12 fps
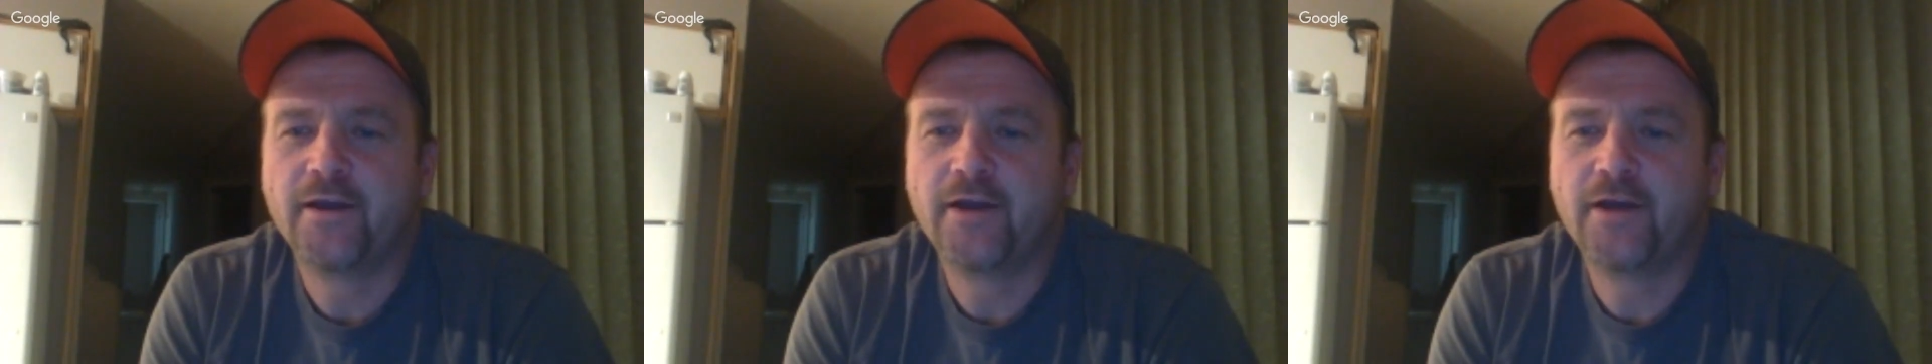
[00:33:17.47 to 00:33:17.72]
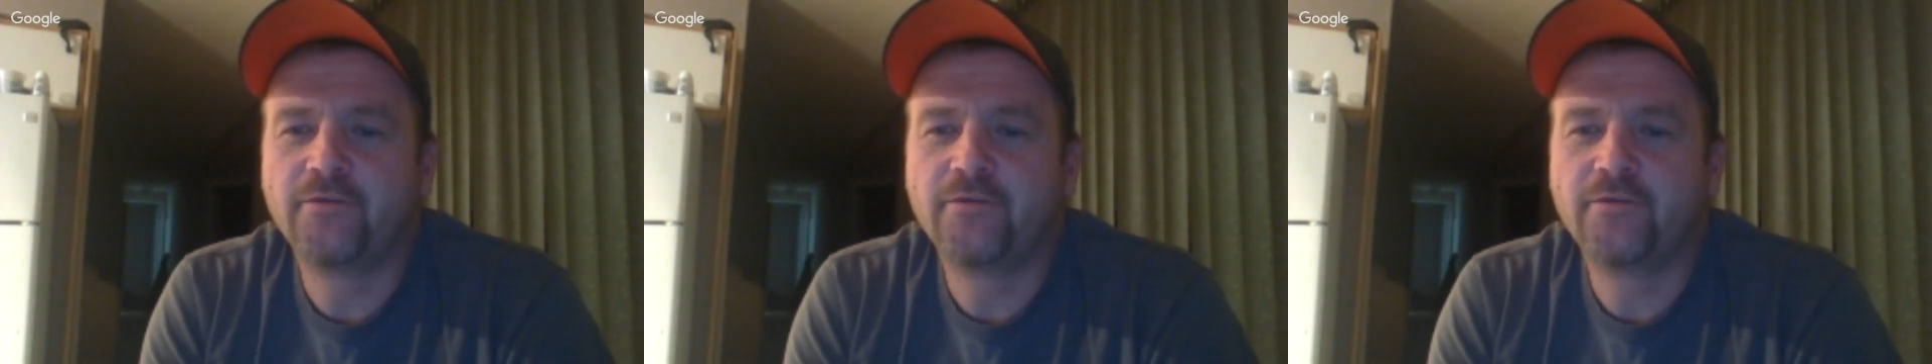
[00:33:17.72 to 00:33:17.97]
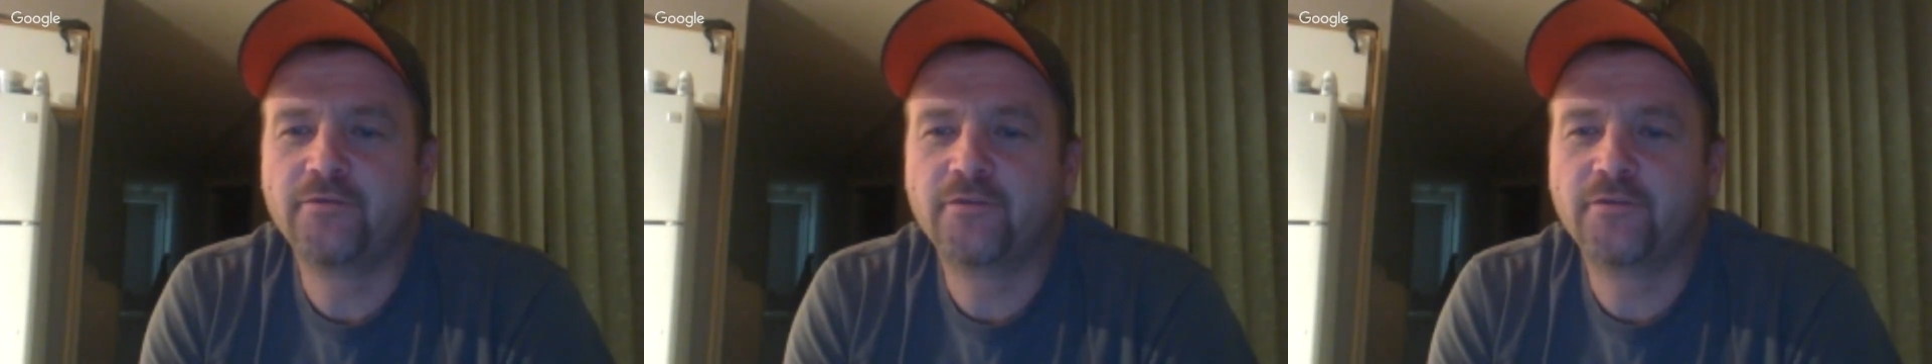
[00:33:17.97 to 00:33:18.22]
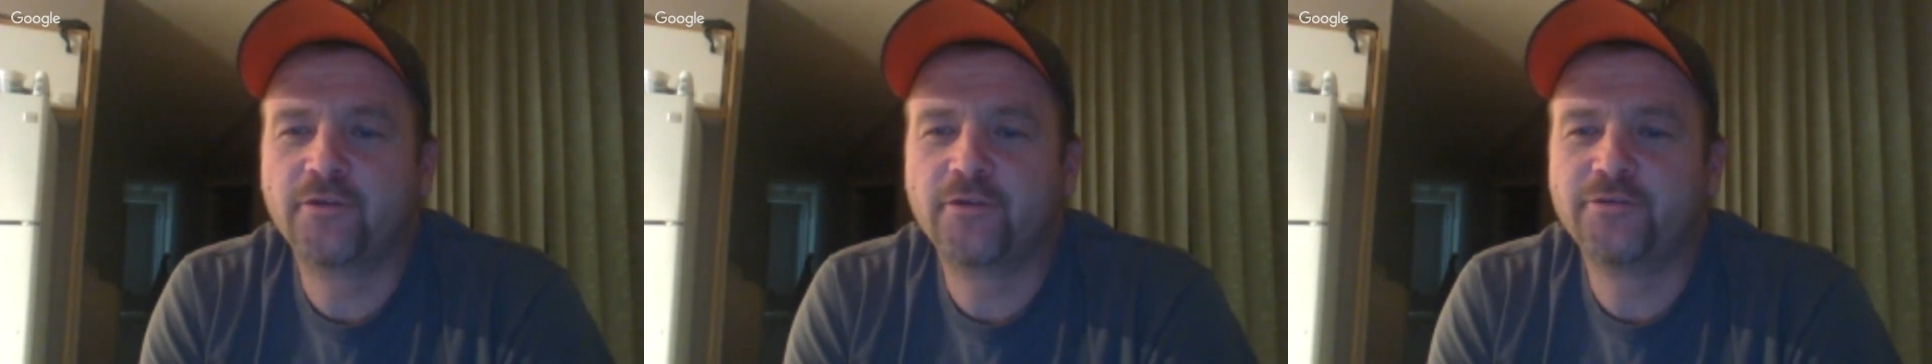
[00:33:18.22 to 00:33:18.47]
How
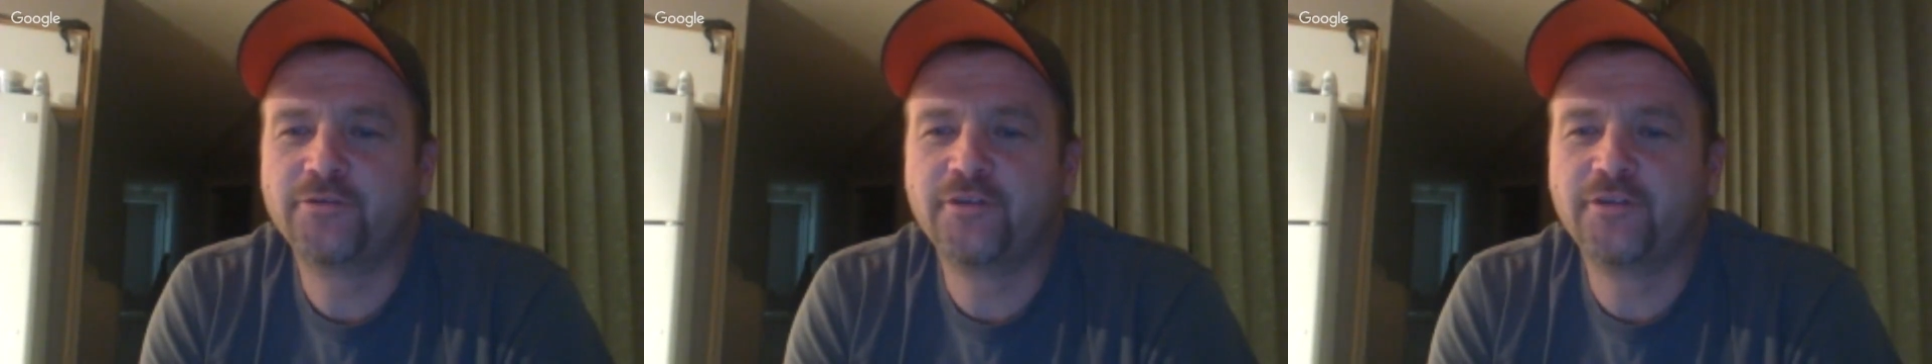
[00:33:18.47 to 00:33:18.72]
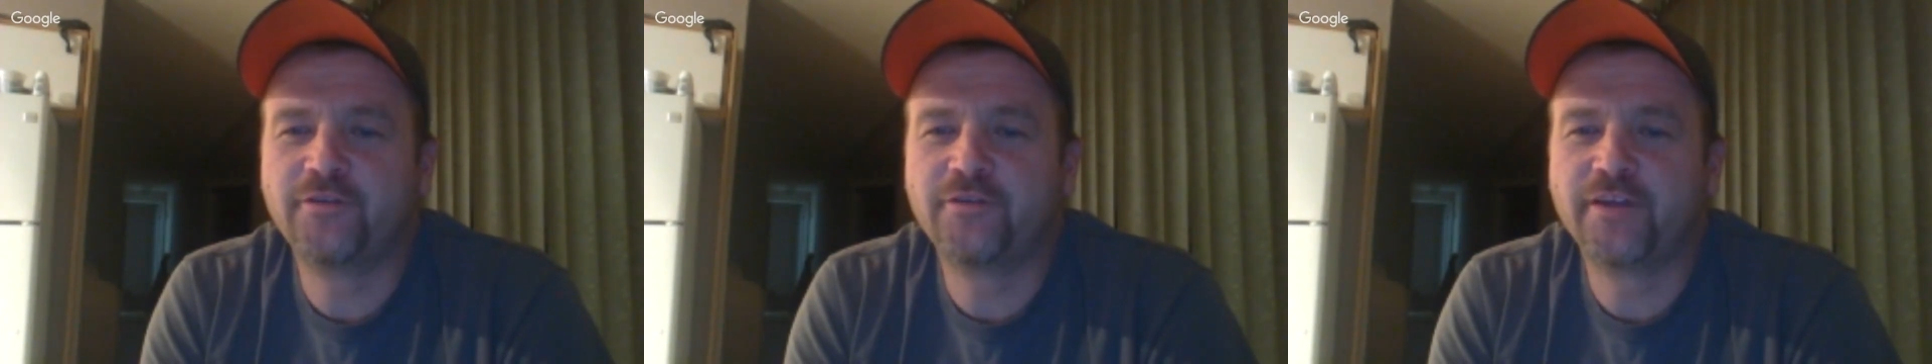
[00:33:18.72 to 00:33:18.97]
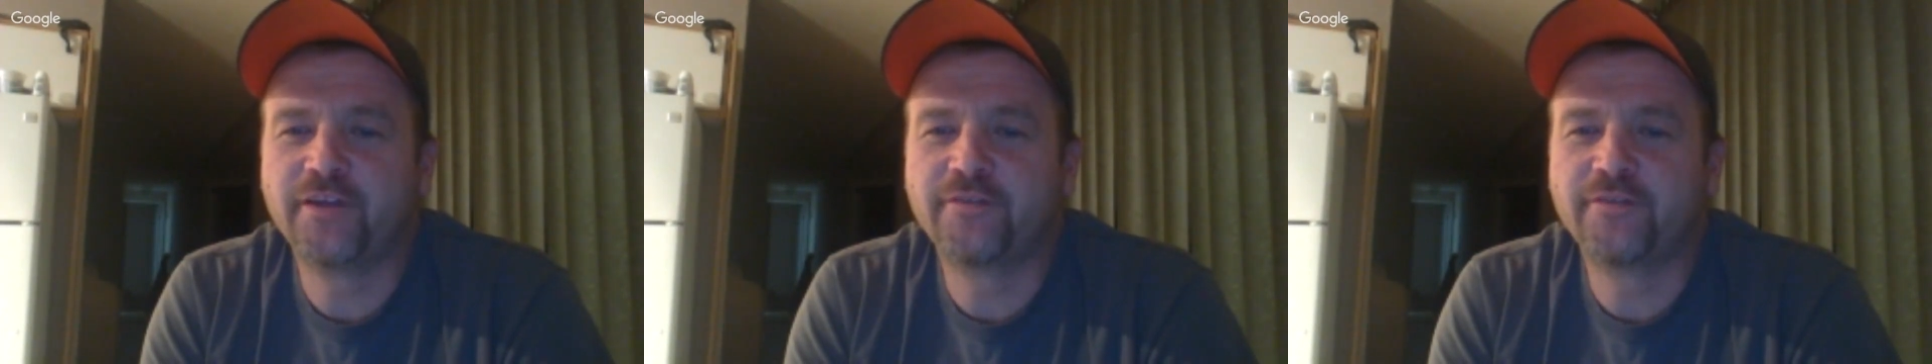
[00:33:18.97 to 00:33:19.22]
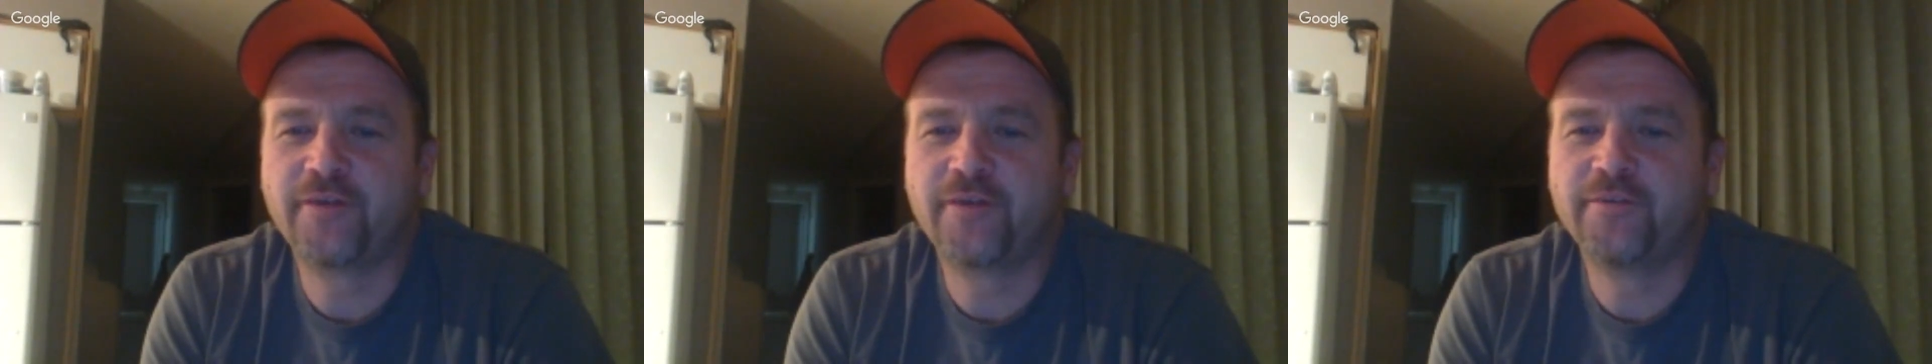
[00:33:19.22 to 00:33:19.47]
close do you take
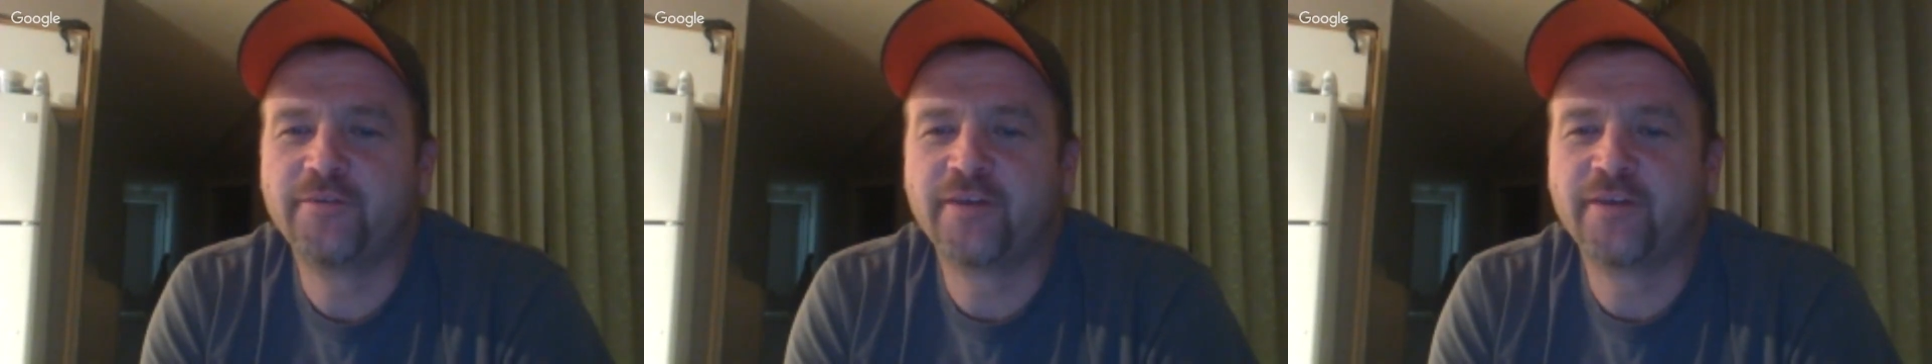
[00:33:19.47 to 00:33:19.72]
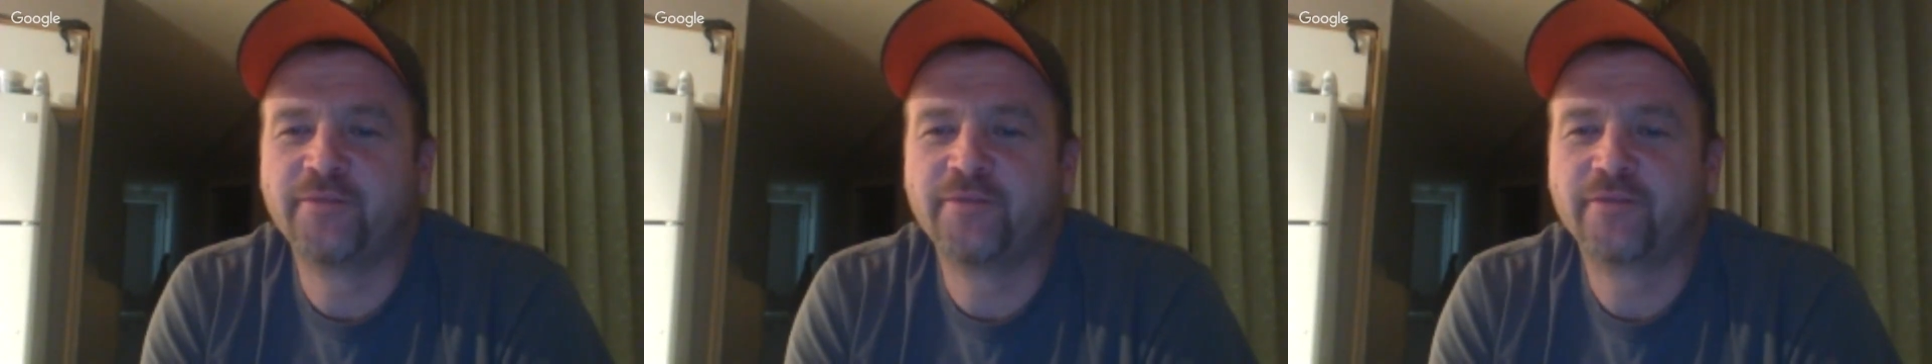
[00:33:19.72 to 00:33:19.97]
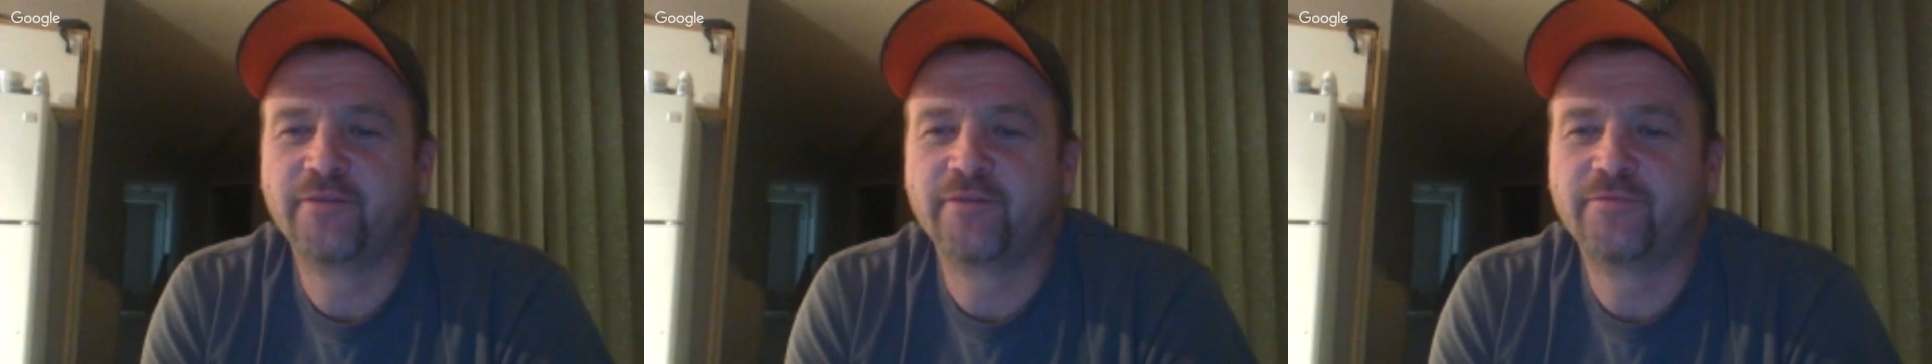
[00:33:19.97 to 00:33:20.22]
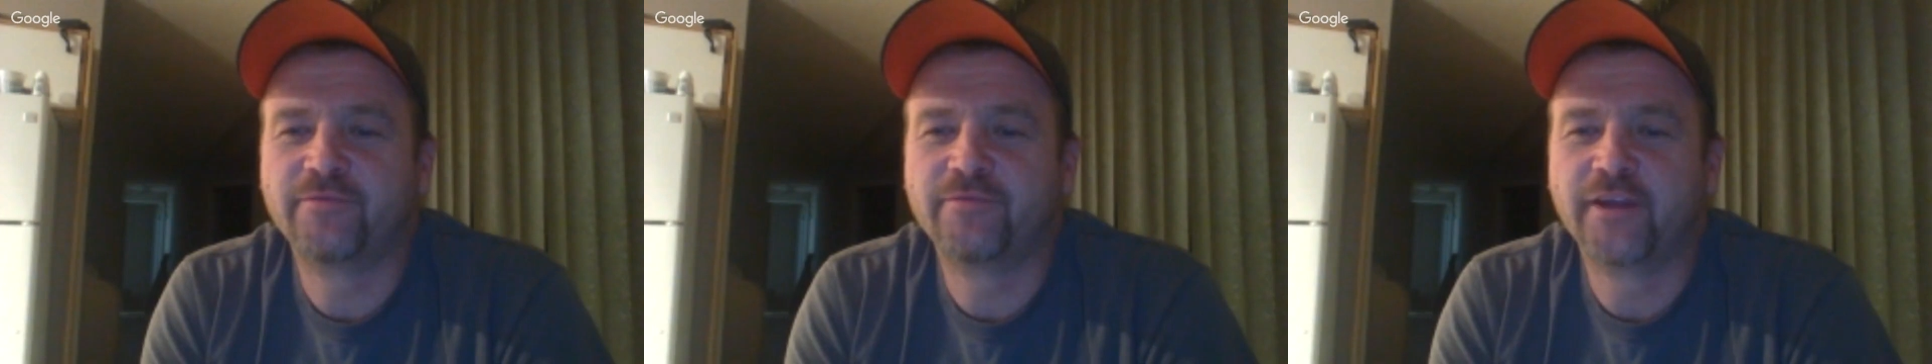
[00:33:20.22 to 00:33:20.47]
the Farmer's Almanac
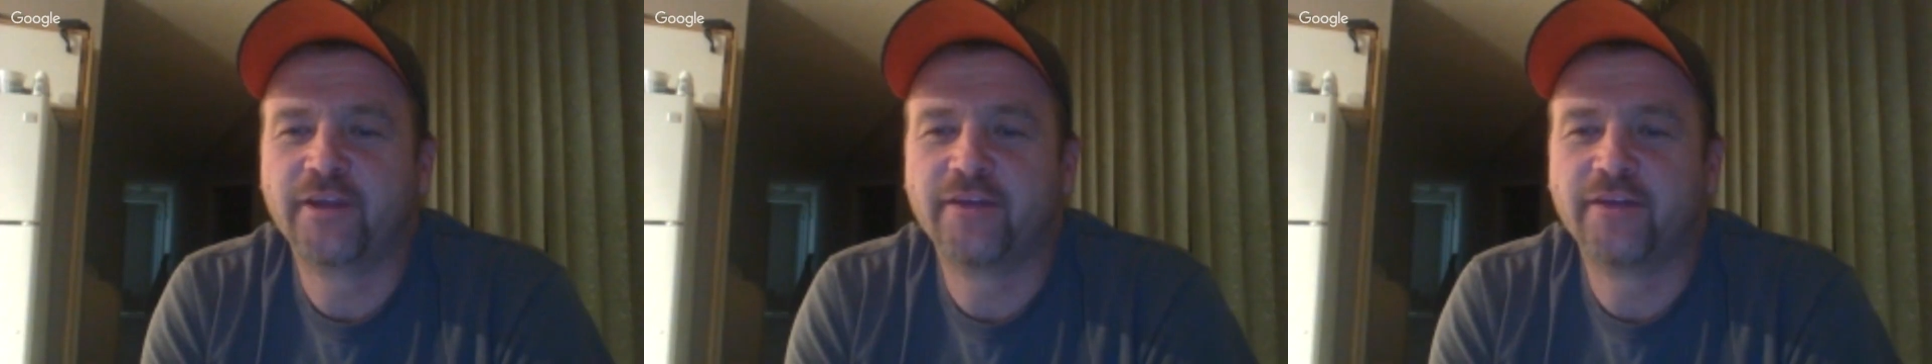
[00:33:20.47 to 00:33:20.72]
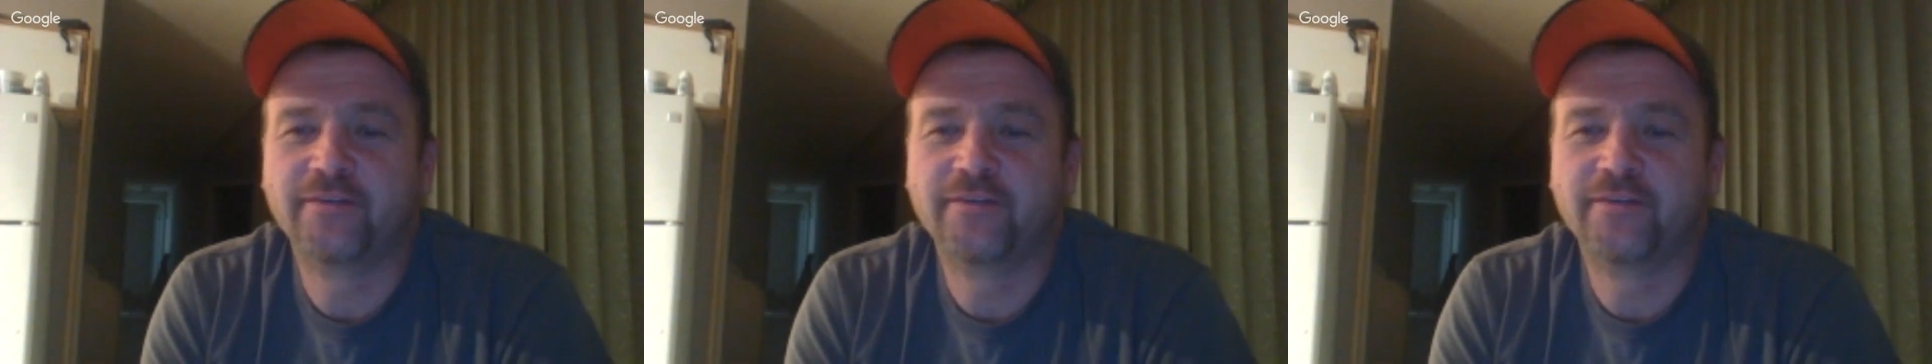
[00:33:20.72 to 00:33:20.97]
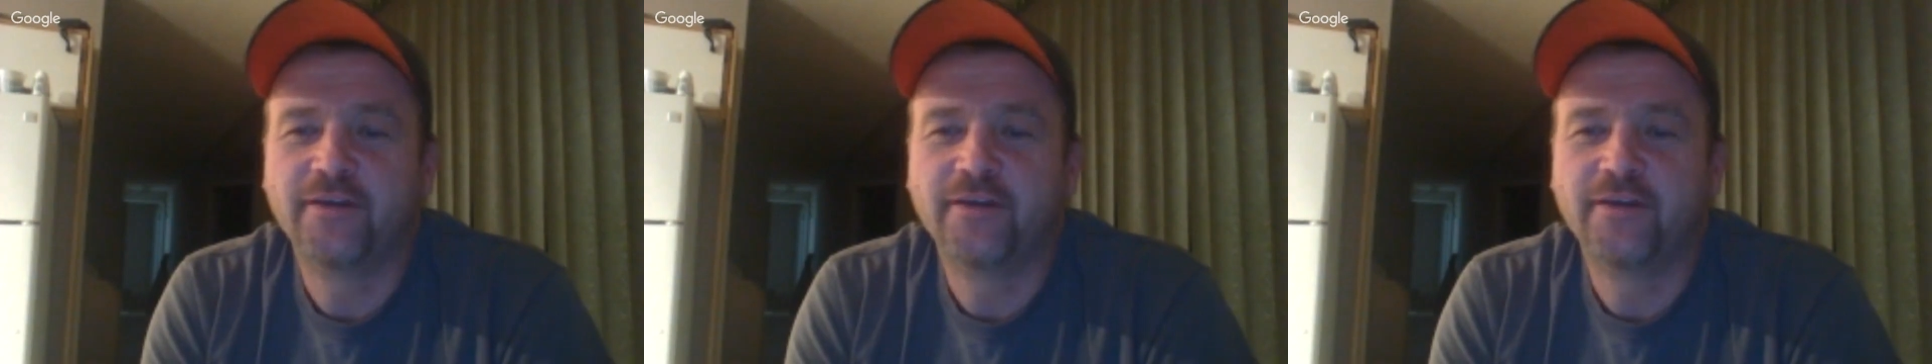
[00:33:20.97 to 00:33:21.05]
forecast?